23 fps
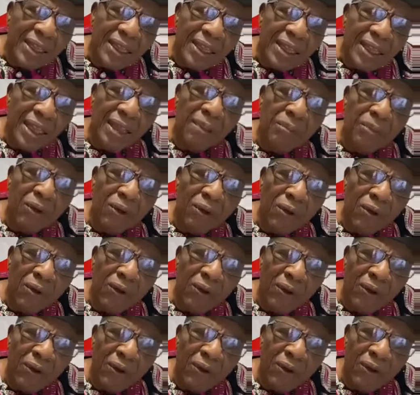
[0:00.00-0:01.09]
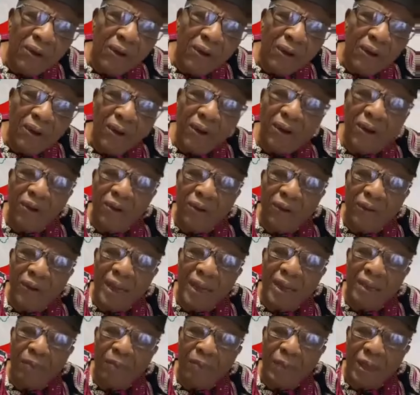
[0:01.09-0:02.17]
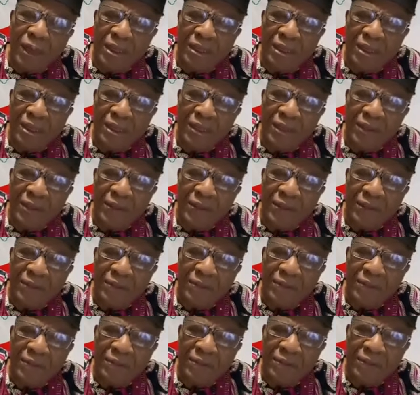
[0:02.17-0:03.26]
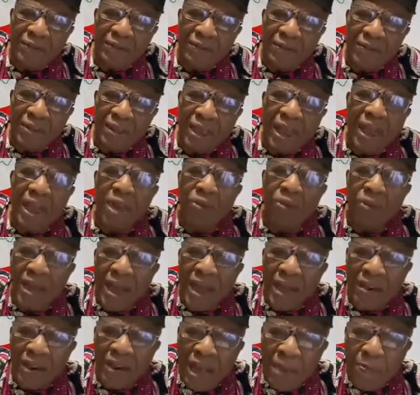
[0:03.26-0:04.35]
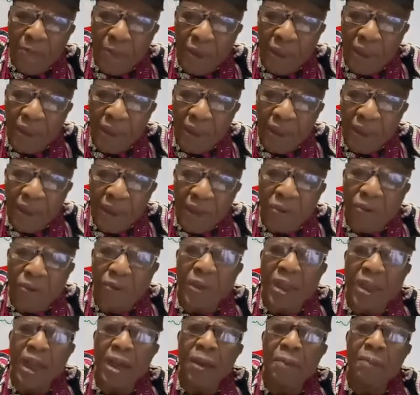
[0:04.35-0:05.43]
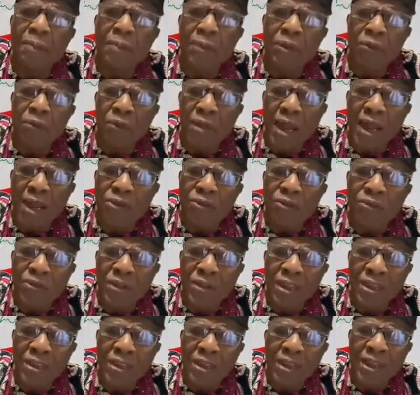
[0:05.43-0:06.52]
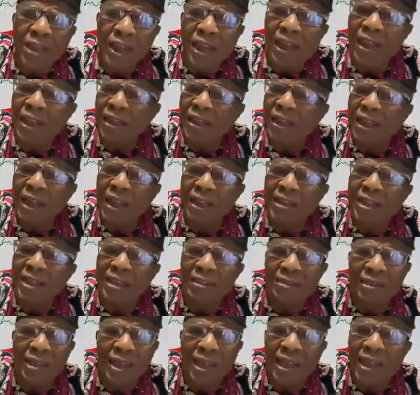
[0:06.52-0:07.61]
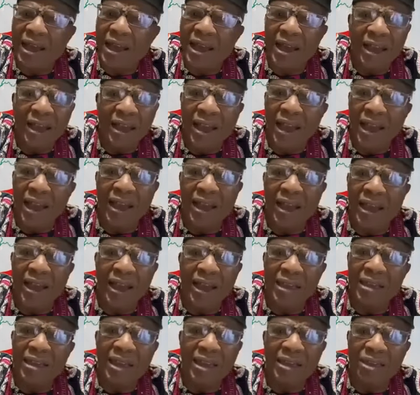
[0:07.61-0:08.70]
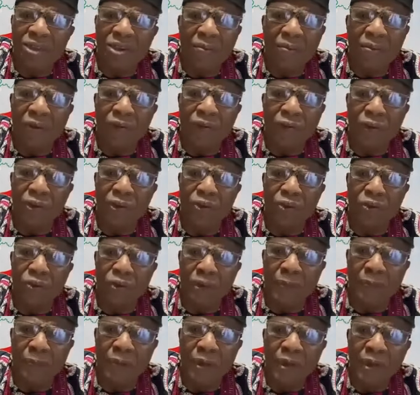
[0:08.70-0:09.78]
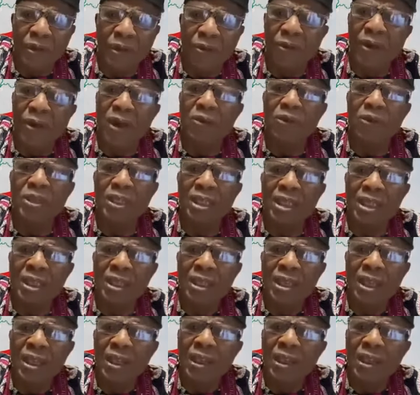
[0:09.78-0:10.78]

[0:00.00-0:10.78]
Igboho all over the place. And we are clapping. We are doing, at times some of us weep when we see